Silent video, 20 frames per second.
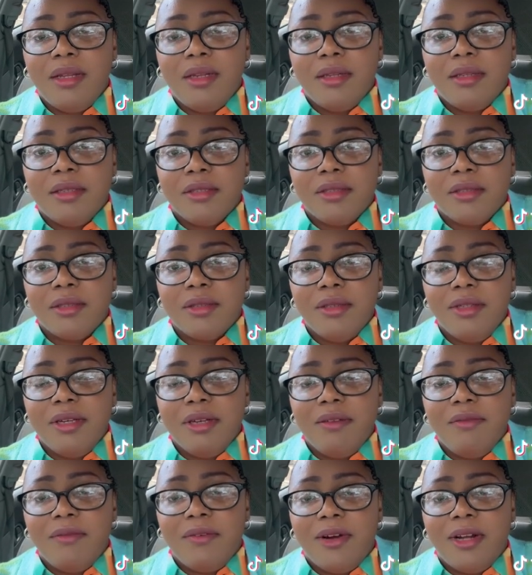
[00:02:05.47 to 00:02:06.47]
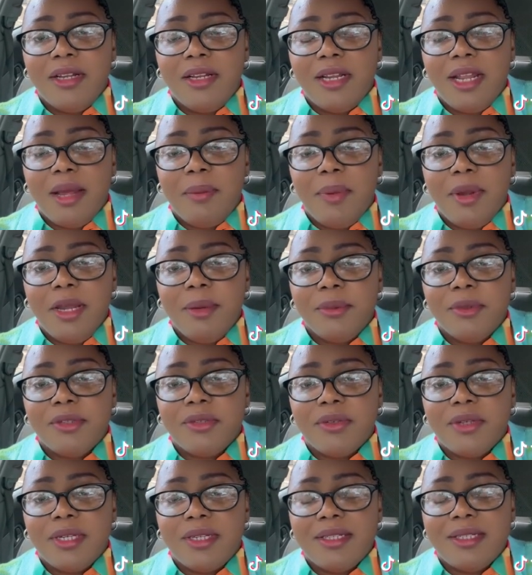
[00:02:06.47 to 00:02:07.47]
So you can follow that paper
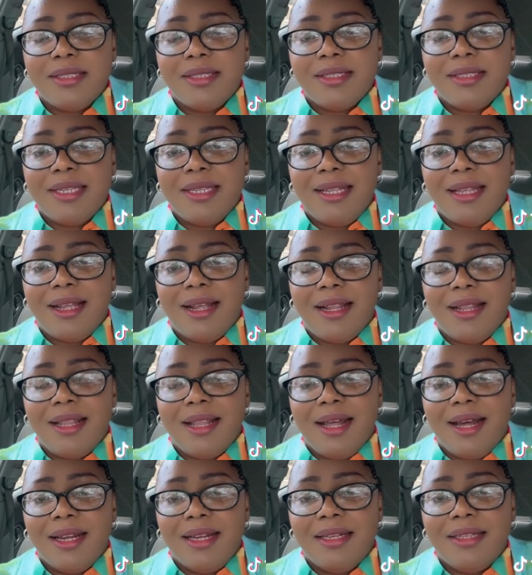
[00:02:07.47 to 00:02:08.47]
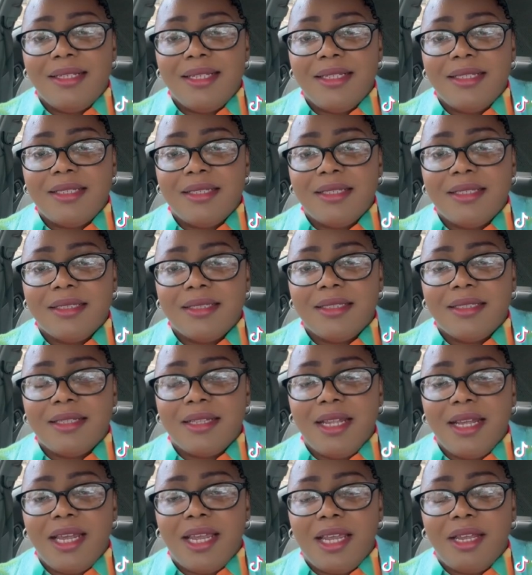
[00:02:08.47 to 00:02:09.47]
trail and see that a lot of these
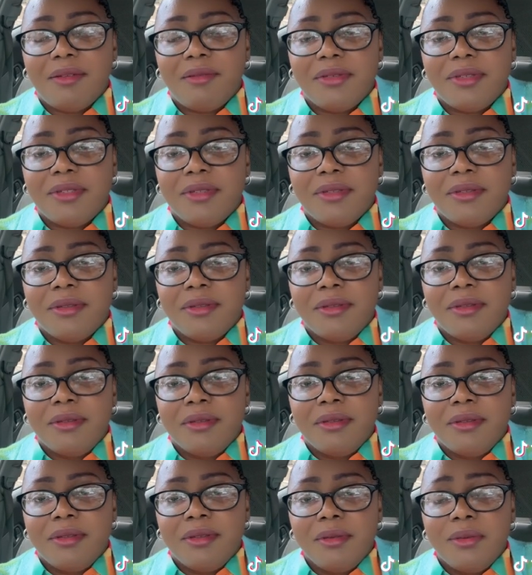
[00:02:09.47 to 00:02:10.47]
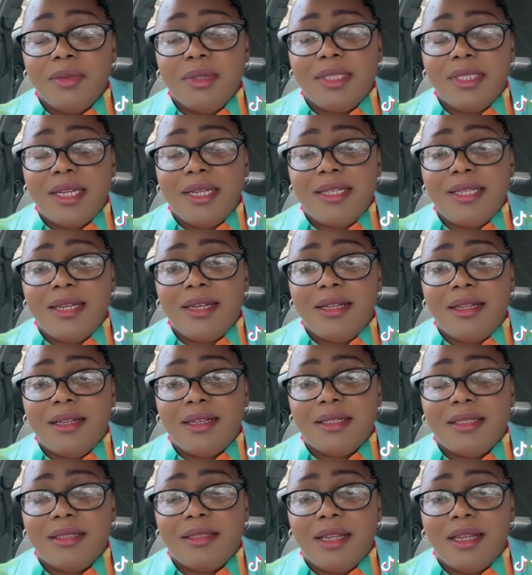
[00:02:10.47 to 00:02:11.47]
slaves, which they tell
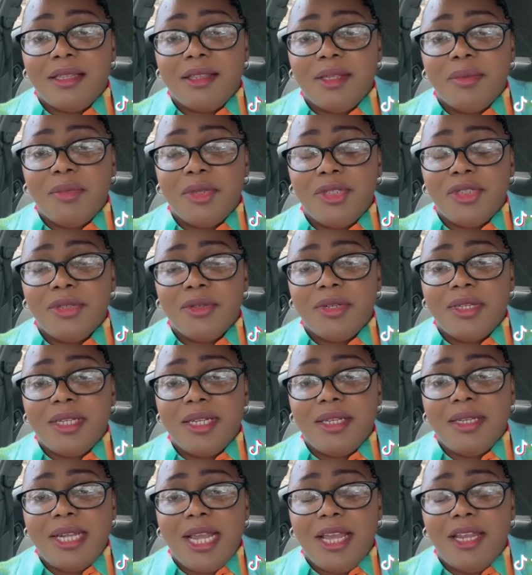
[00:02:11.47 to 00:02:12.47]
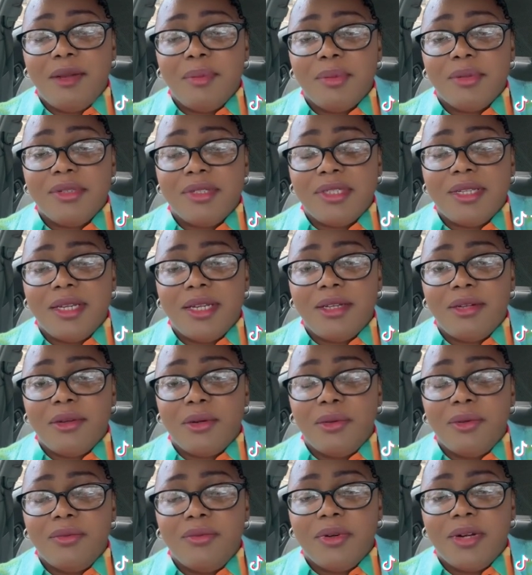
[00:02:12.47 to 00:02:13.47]
us that the majority, 80%,
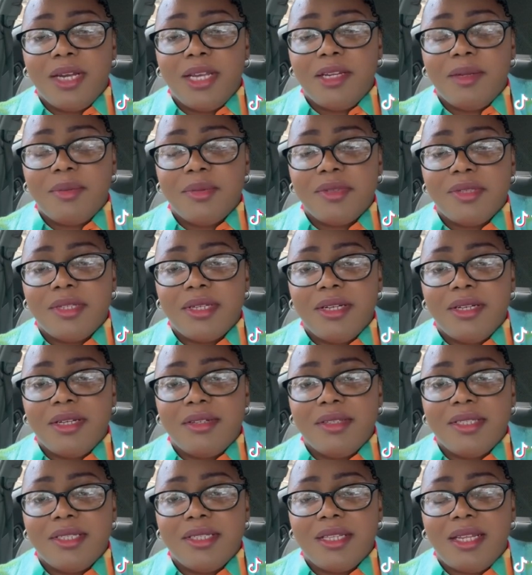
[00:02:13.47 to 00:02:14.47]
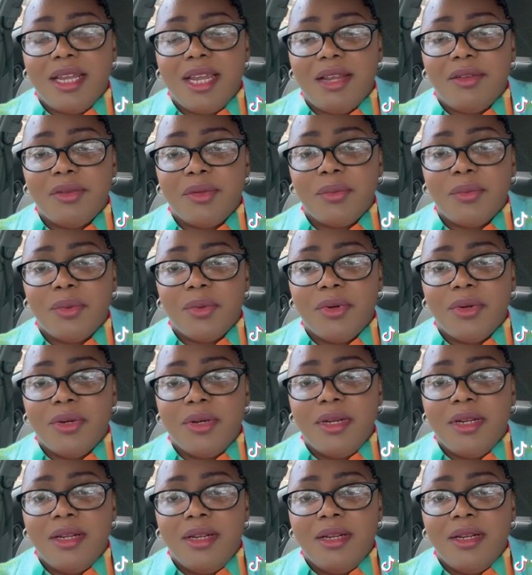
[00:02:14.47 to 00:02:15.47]
over 80% of the slaves were
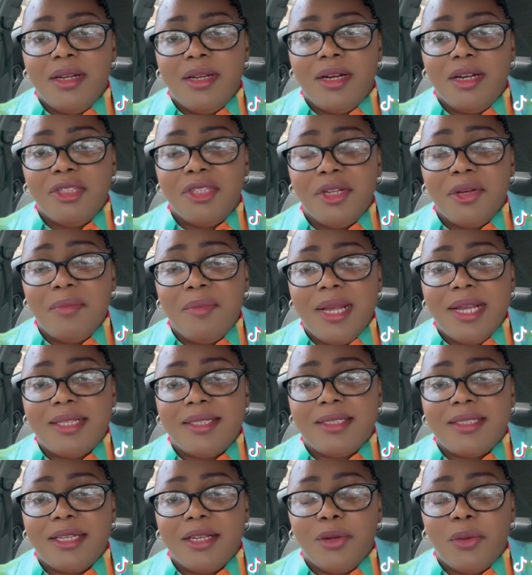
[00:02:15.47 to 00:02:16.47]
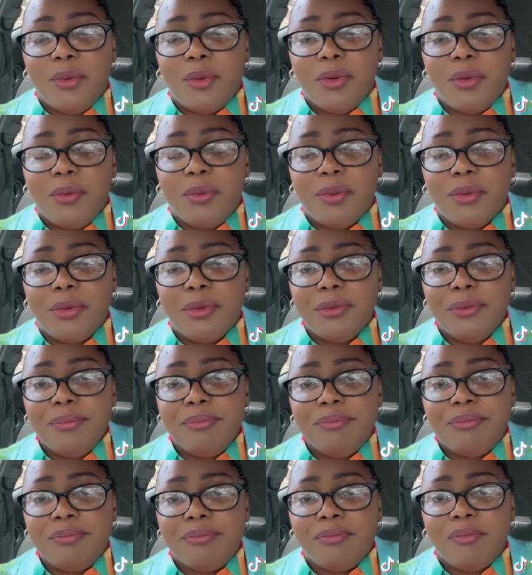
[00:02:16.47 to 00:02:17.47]
domestic, quote unquote,
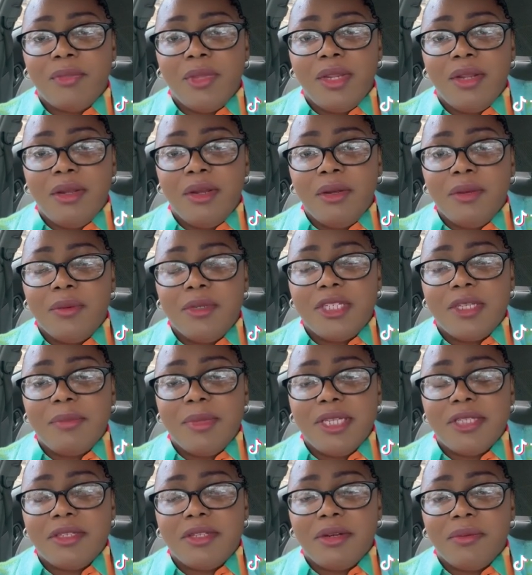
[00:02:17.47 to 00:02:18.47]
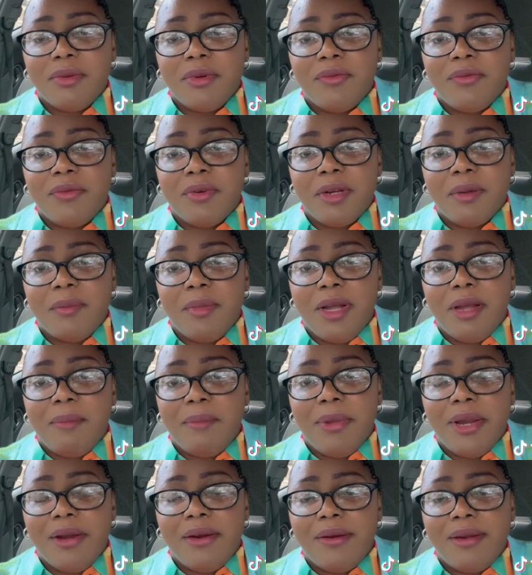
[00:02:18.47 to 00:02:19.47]
which means they were from
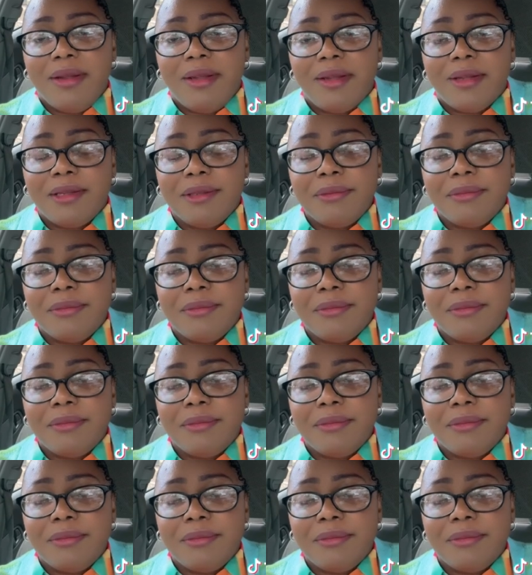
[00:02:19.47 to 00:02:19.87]
America,